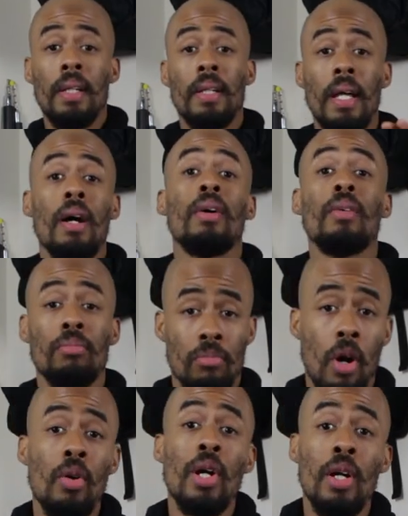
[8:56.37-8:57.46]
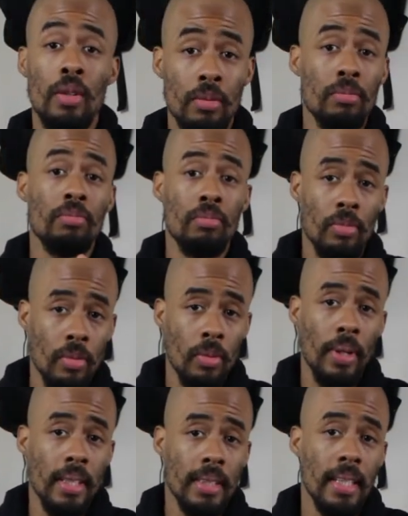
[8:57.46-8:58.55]
Now, hold on,
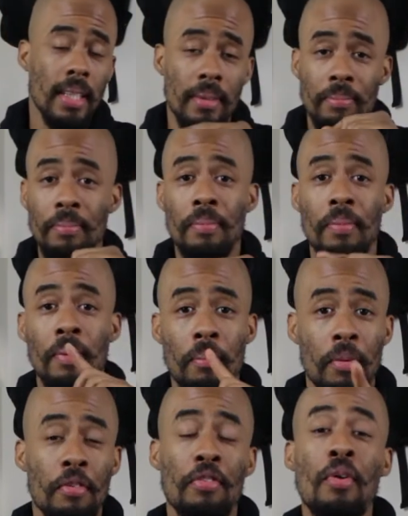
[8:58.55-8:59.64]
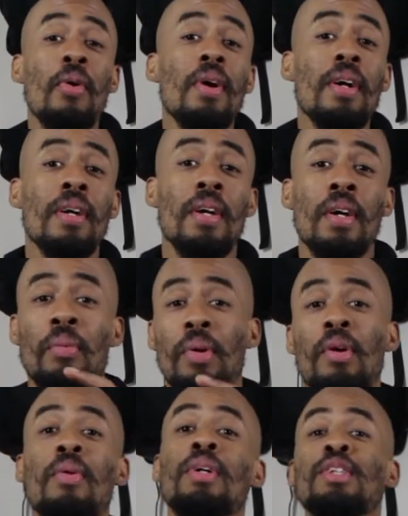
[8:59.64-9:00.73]
wait a second. Before we
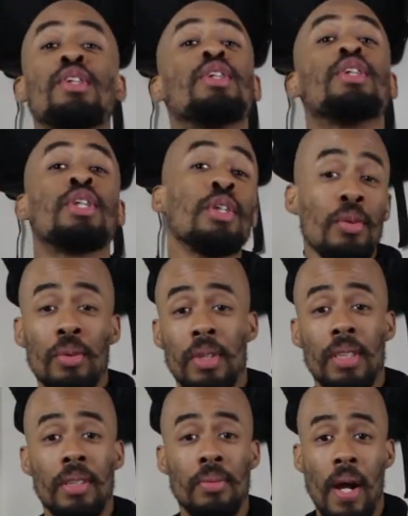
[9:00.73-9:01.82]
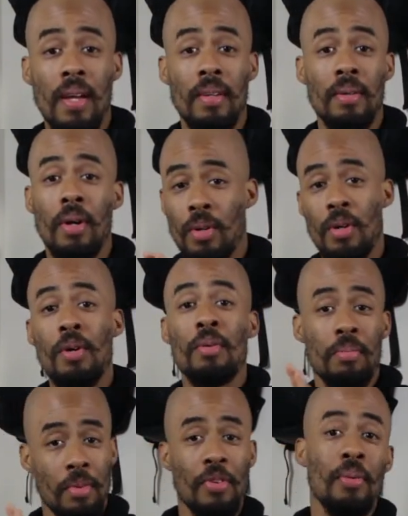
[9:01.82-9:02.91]
go into the shoes, right? Hold
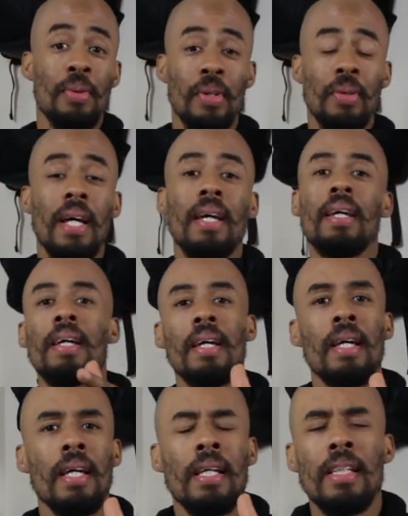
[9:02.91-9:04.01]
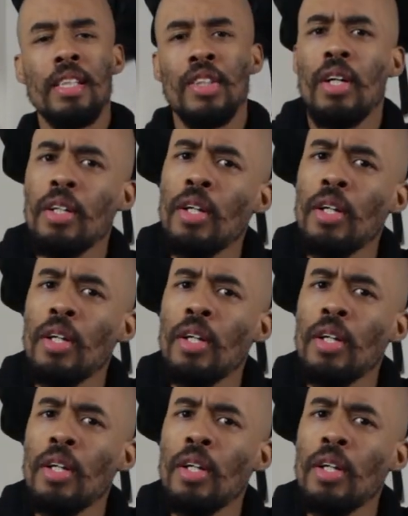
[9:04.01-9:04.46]
on, before we do that, did y'all